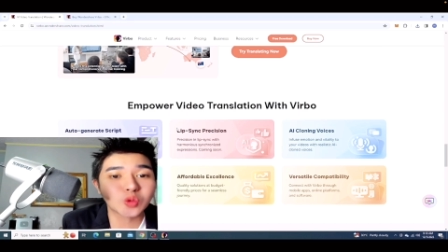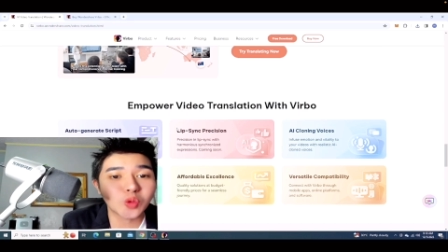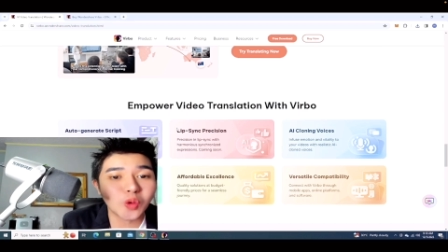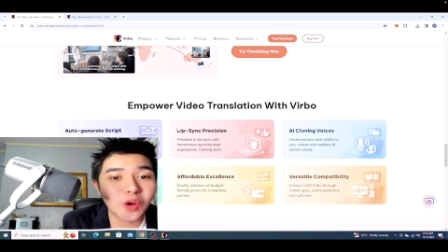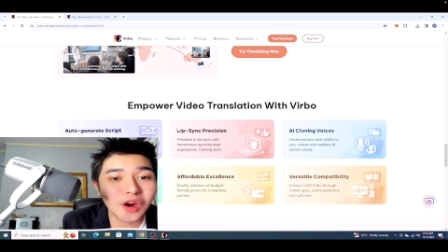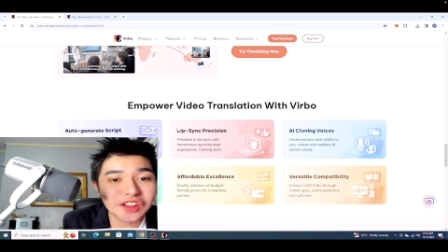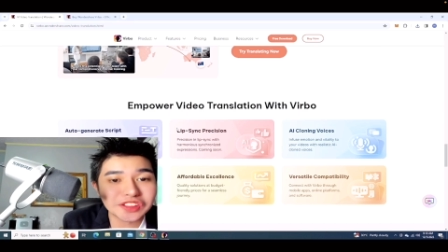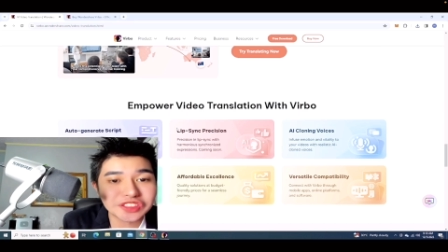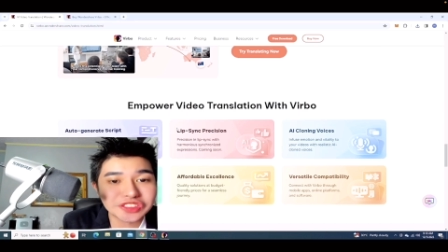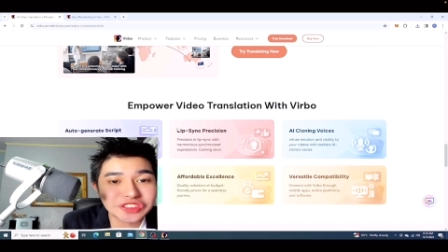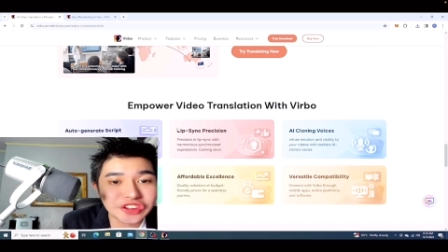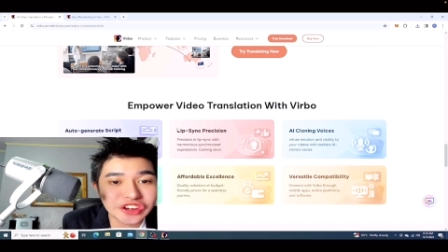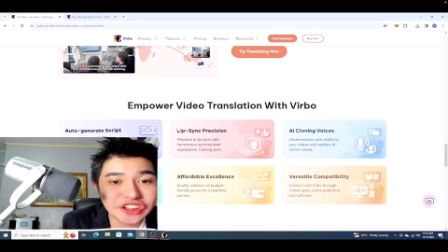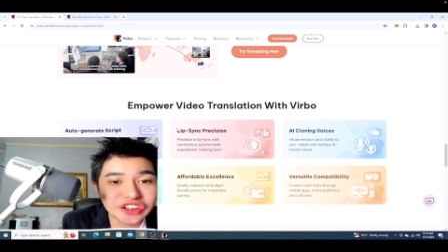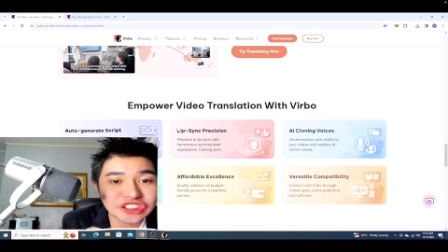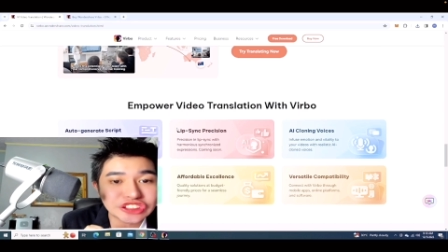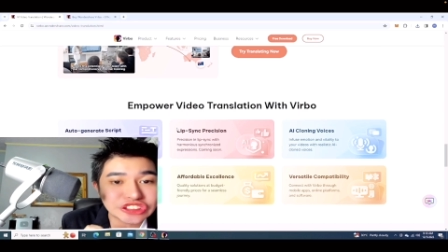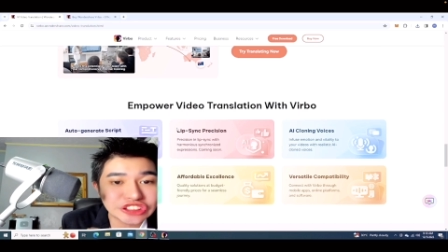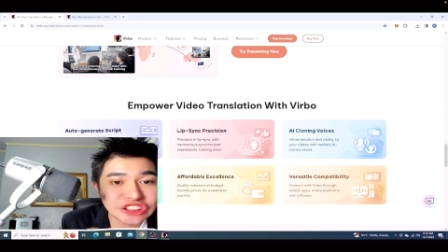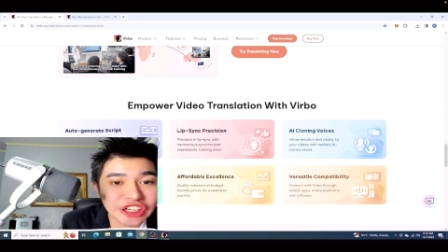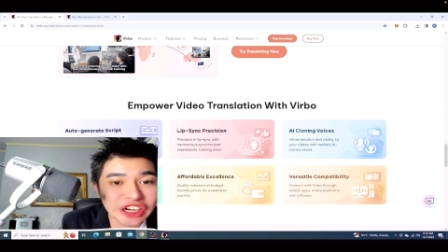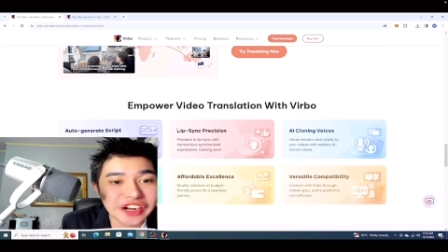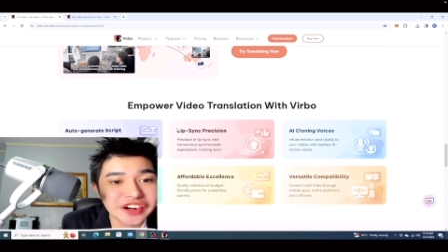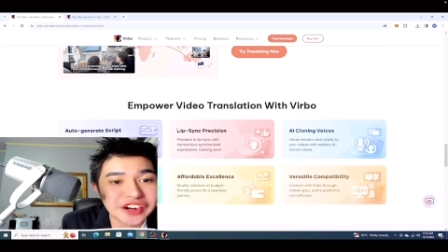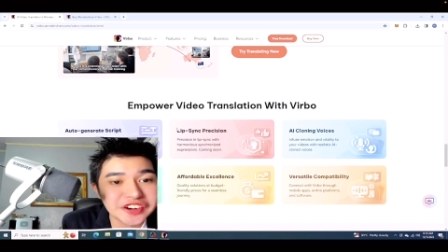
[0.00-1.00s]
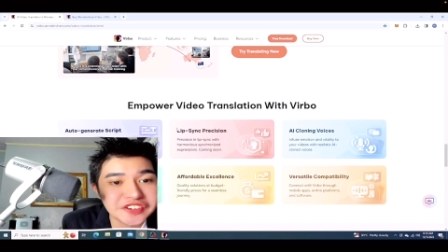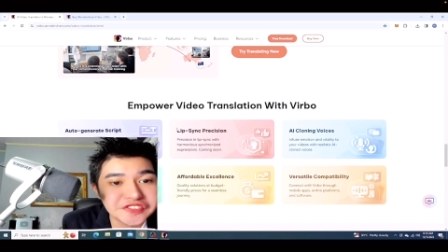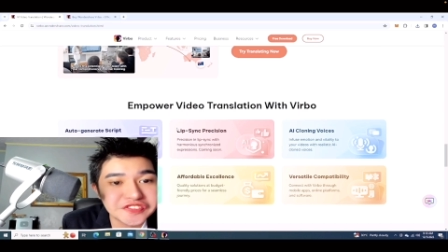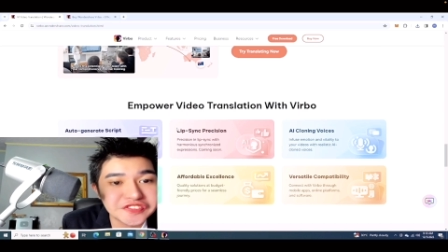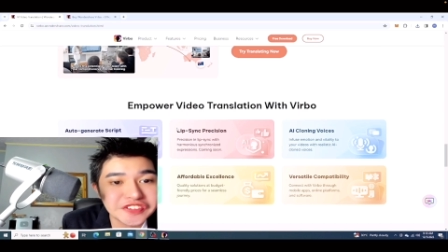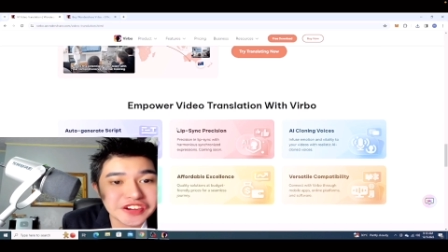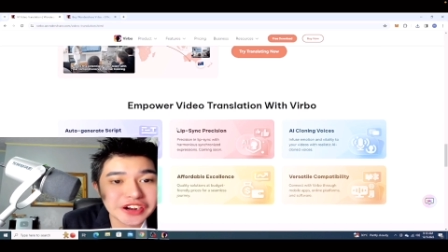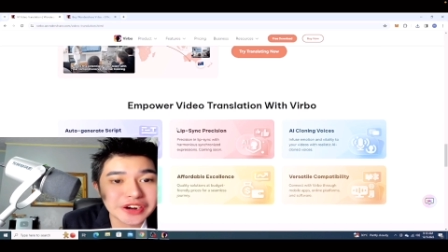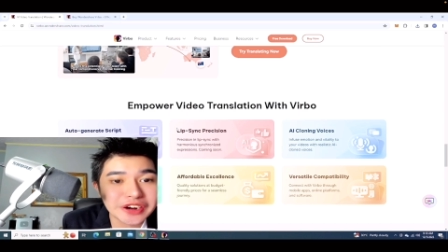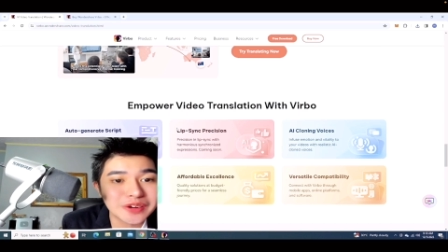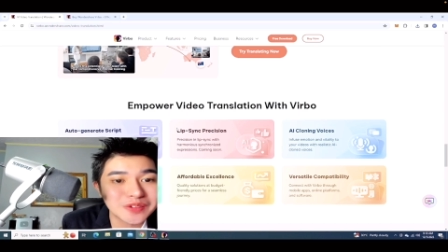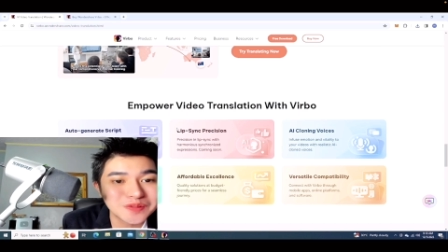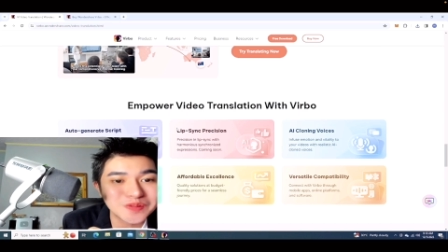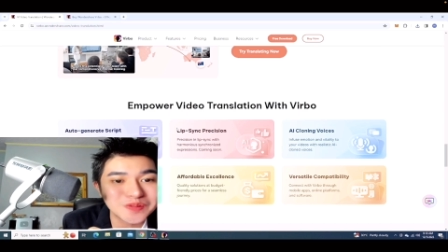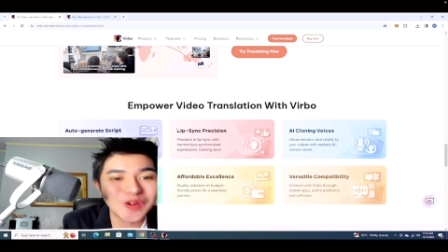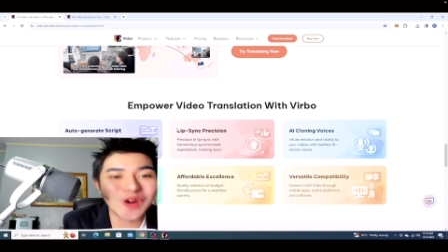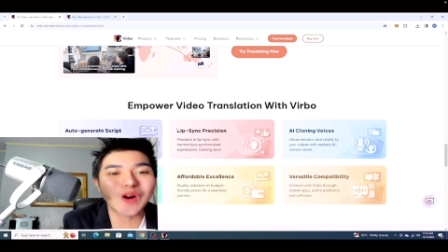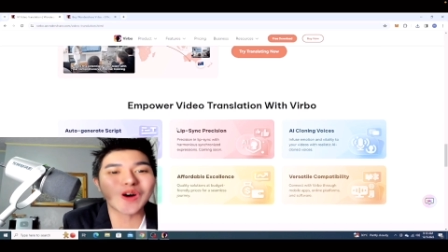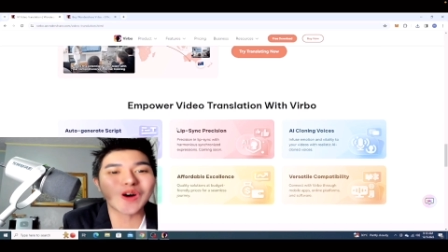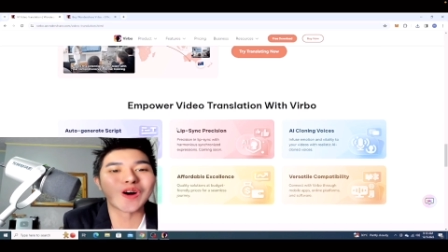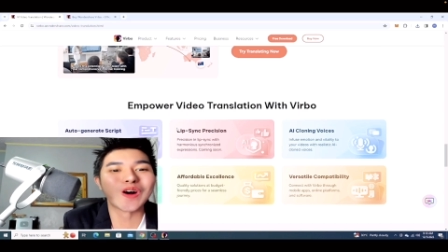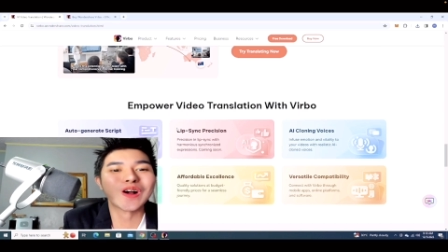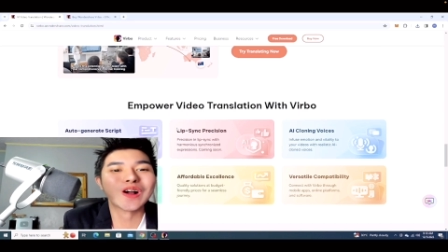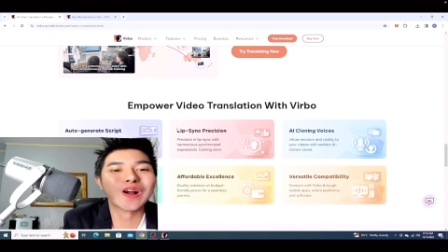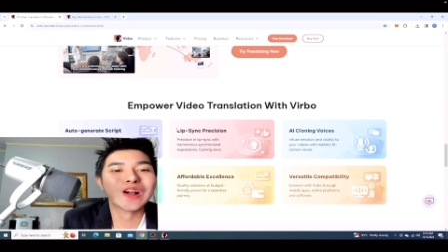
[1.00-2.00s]
Wondershare
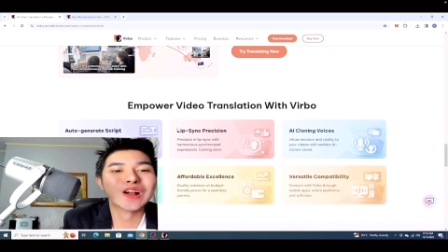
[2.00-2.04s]
Virbo.